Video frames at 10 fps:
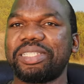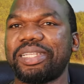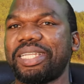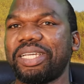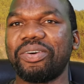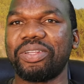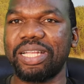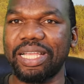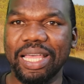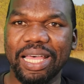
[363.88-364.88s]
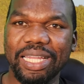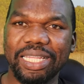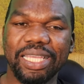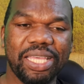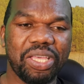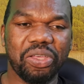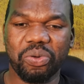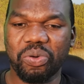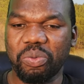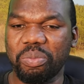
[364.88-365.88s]
understanding Odarayani,
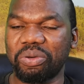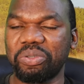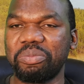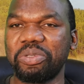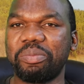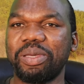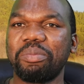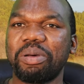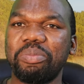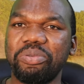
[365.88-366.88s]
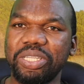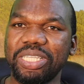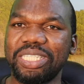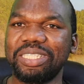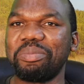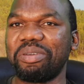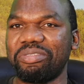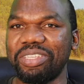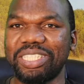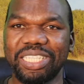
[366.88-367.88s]
Gukumba Gudimuni Pekuma Buliji,
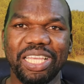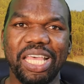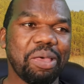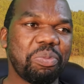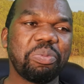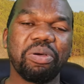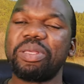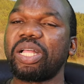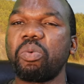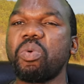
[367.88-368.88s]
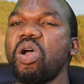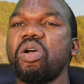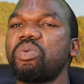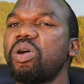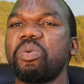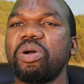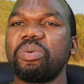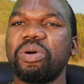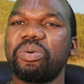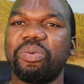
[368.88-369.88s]
Mavichi, people will be like, whoa, whoa,
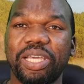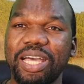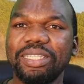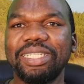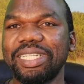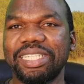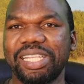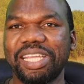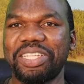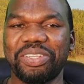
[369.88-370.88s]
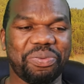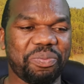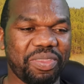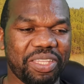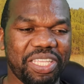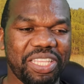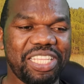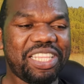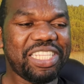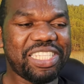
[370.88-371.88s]
whoa, whoa, we can't understand you.
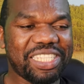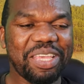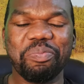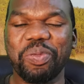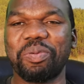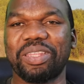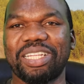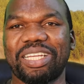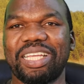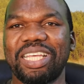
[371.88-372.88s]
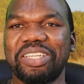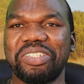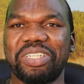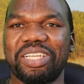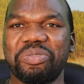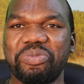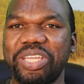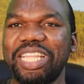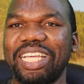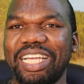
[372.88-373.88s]
The same people that are
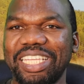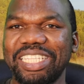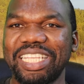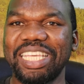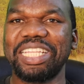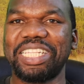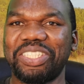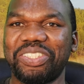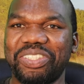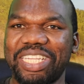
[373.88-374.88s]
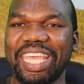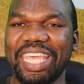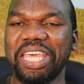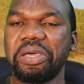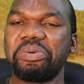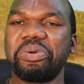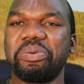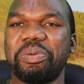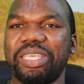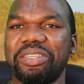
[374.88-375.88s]
railing against English today
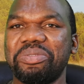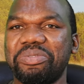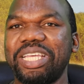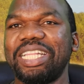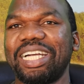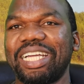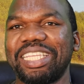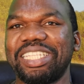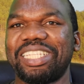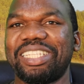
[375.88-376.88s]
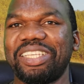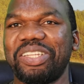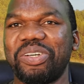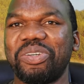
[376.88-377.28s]
will be railing against,